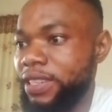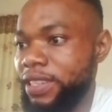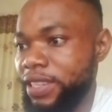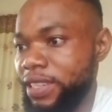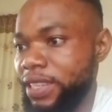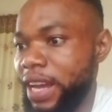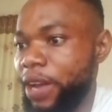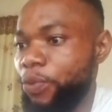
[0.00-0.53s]

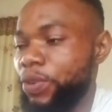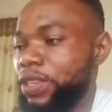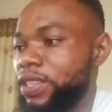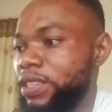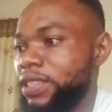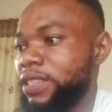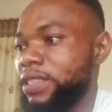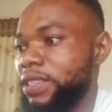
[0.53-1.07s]
design, which
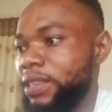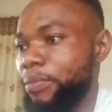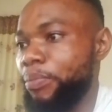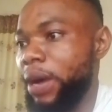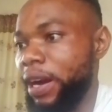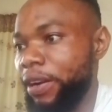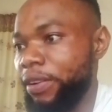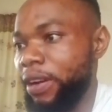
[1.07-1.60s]
is the
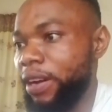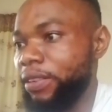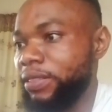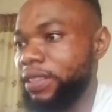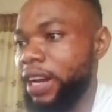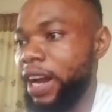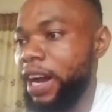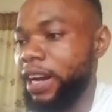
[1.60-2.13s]

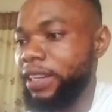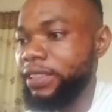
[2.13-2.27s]
background